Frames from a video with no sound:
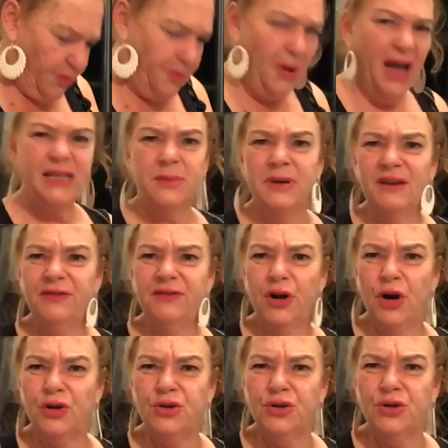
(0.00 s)
Reminds me of
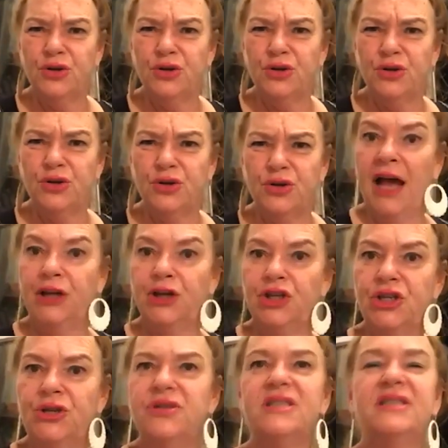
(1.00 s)
Gertrude Stein.
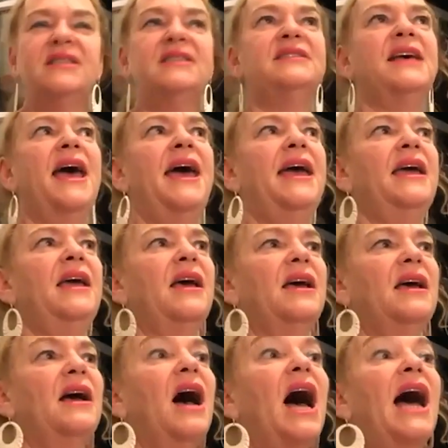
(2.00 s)
She used to say,
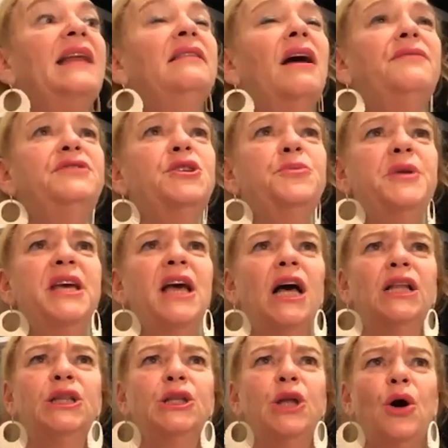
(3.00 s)
I love to be
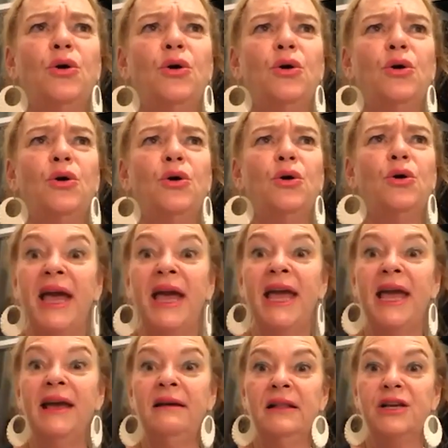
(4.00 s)
alone with my
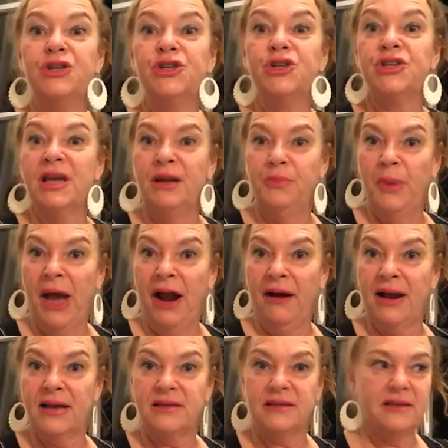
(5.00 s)
English in
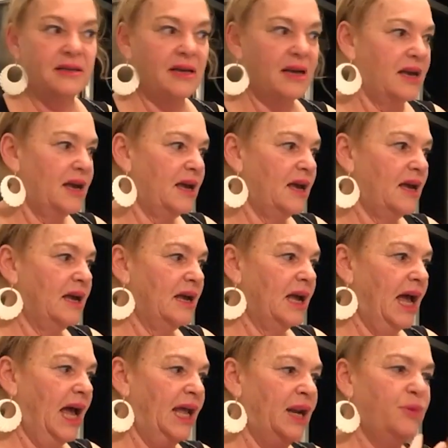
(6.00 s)
Paris.
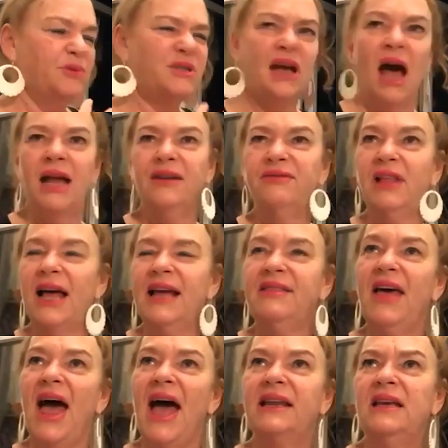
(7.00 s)
And it was kind of
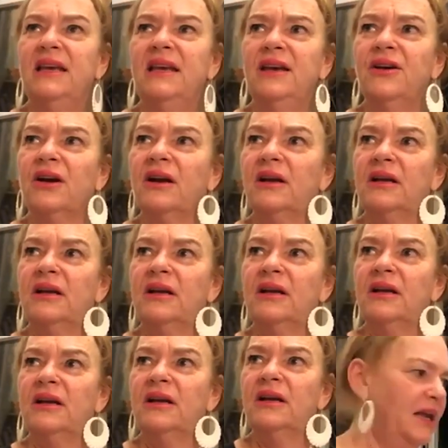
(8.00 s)
like that here
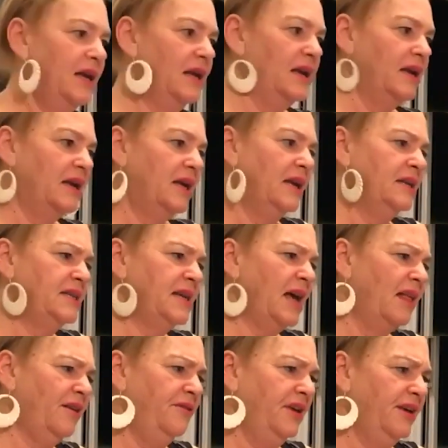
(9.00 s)
in
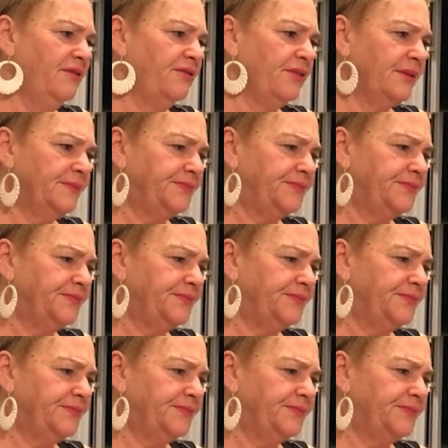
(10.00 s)
Tel Aviv.